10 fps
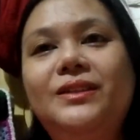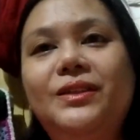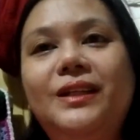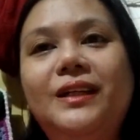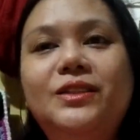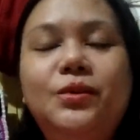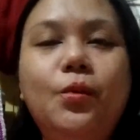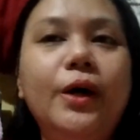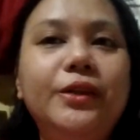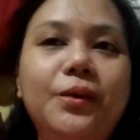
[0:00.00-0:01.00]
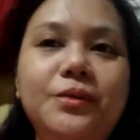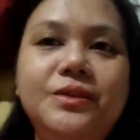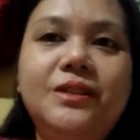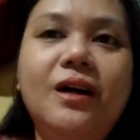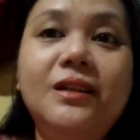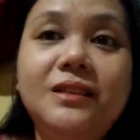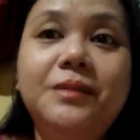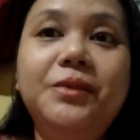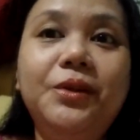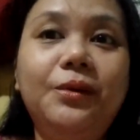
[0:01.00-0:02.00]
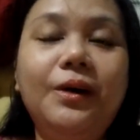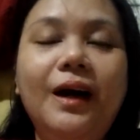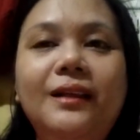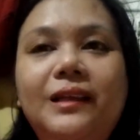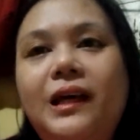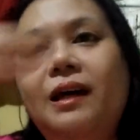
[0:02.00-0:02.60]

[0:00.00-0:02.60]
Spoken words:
so that's quite awesome to look at.